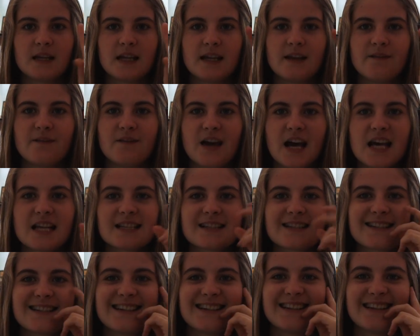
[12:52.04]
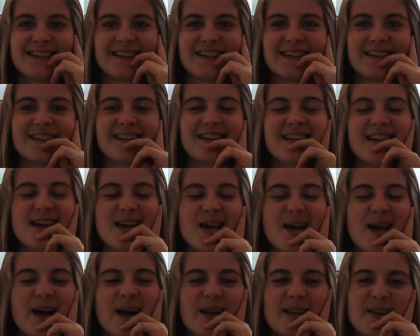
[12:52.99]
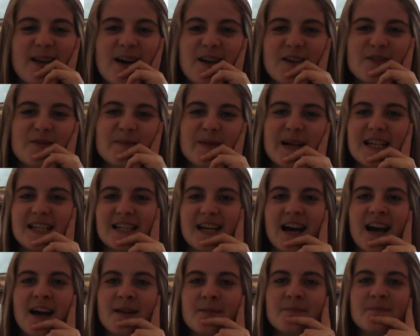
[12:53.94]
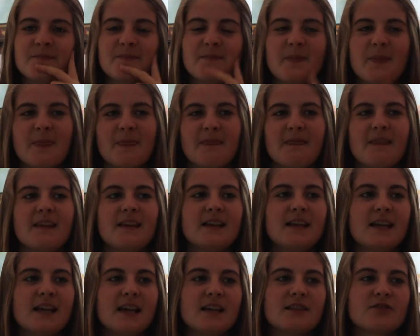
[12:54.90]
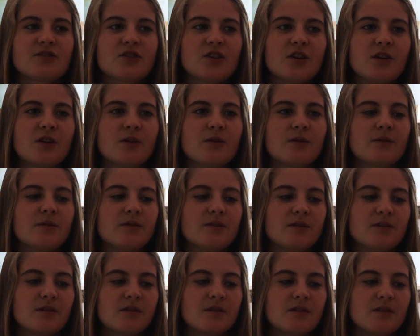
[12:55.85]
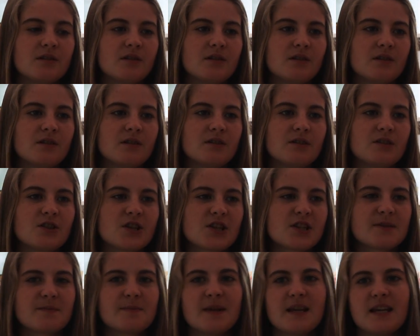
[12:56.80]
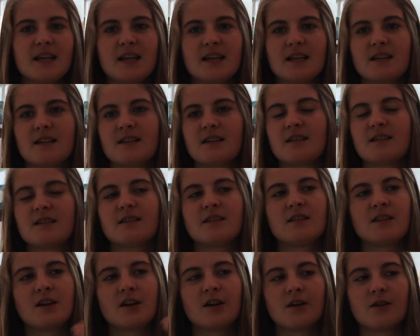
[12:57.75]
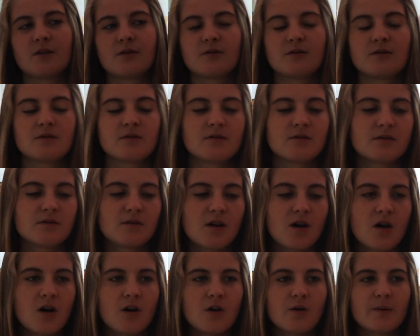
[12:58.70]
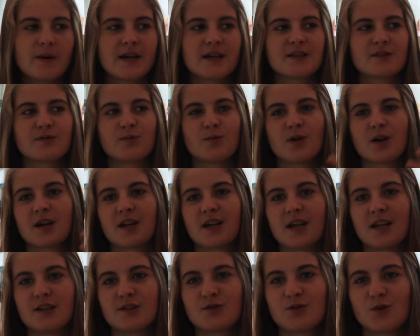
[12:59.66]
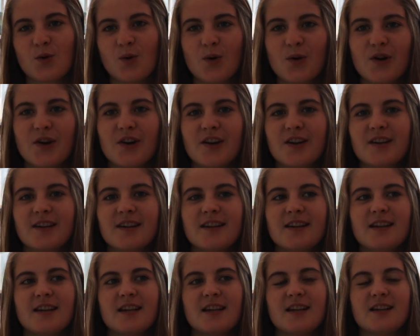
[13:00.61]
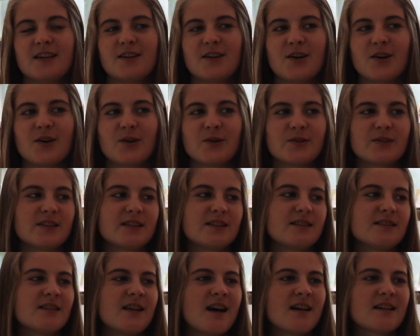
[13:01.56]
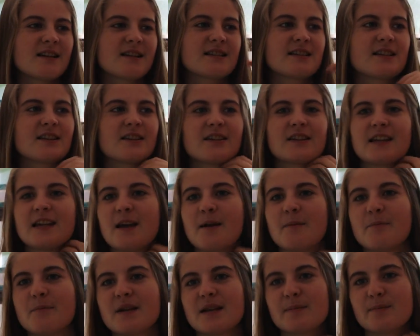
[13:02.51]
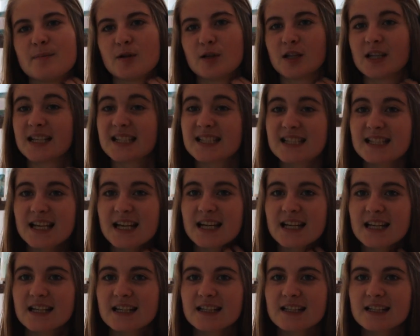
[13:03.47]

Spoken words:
invest a lot of my time. And so just being, you know, always working toward, you know, not necessarily a minimalistic,